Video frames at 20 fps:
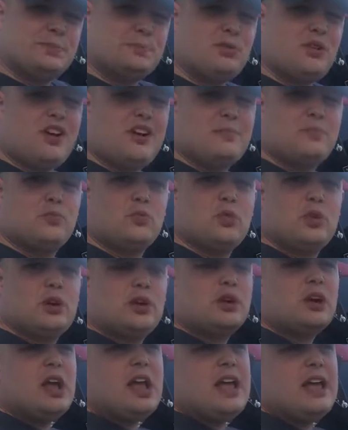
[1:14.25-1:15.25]
problem
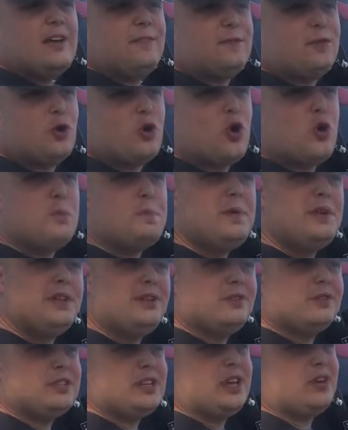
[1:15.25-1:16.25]
where if you're
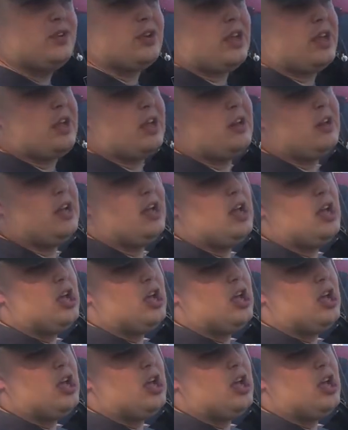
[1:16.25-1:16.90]
opening your tailgate,